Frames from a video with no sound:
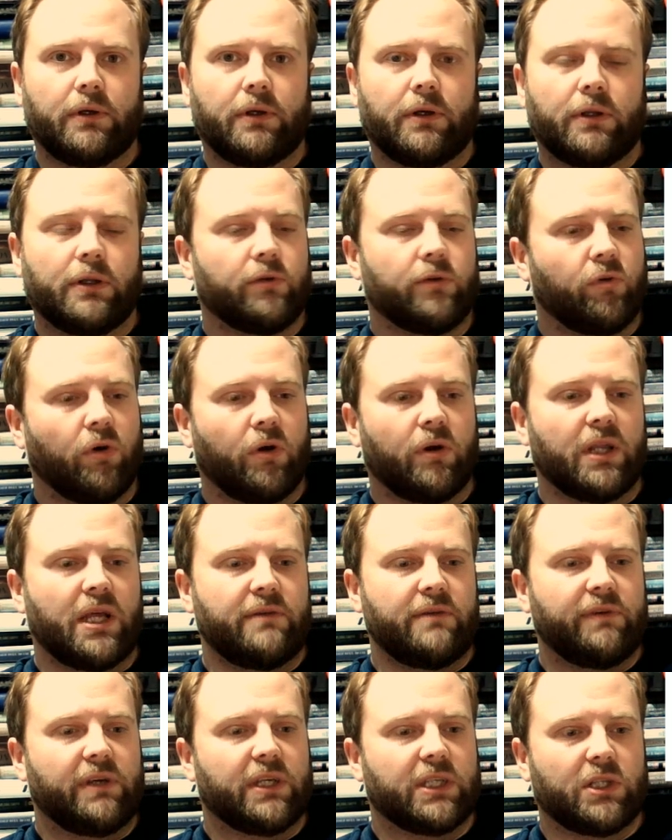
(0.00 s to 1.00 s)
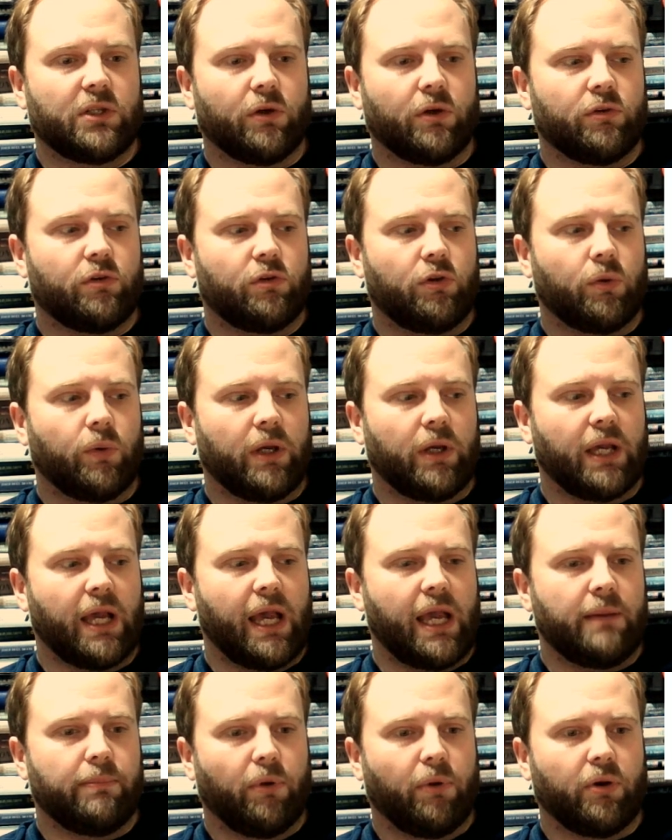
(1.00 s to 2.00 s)
The Royal Navy is not doing
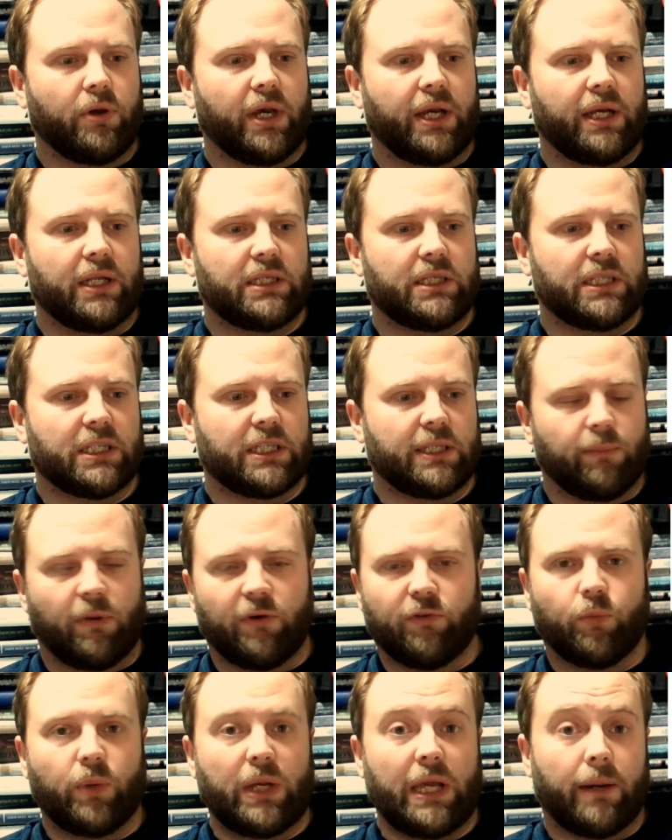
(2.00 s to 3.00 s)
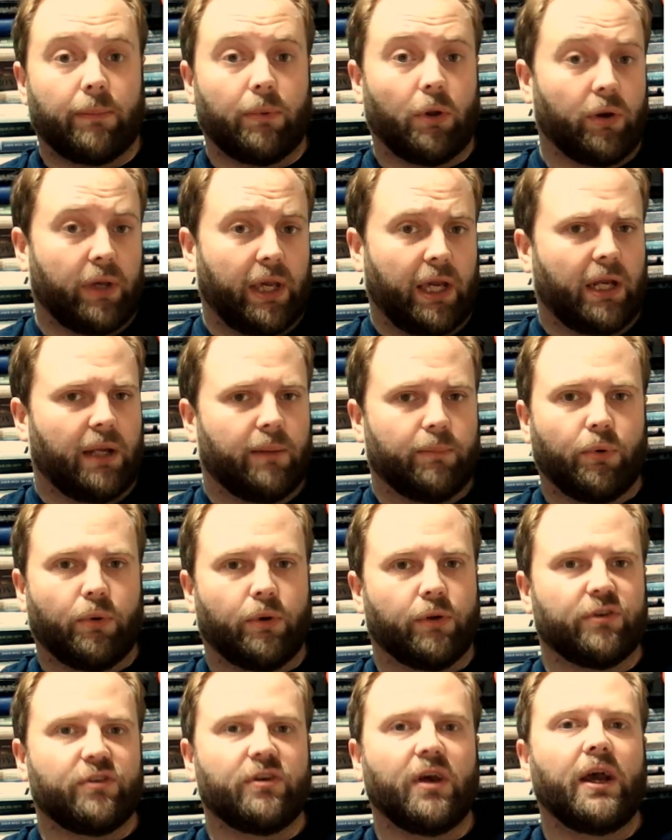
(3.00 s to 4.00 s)
a blockade system of we are blockading
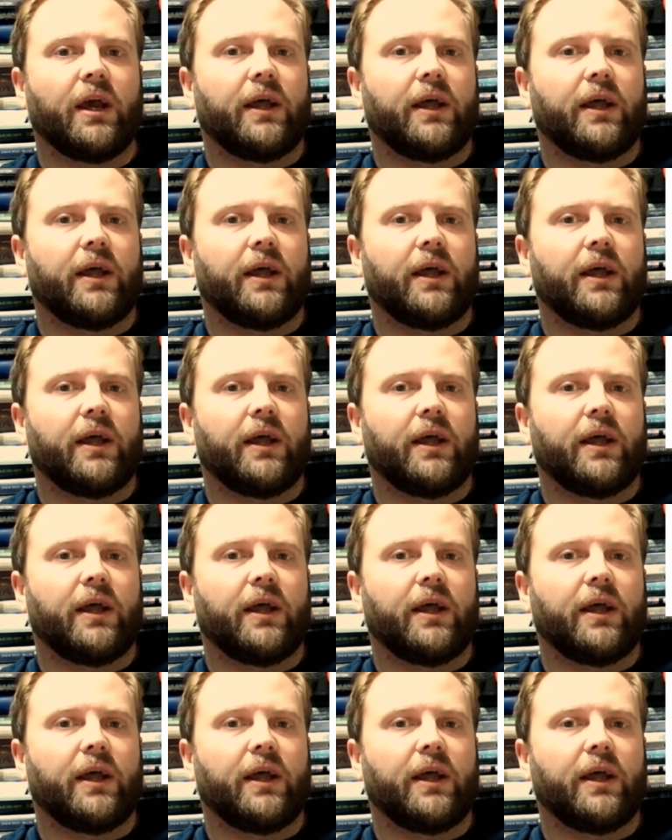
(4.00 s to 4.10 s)
ports.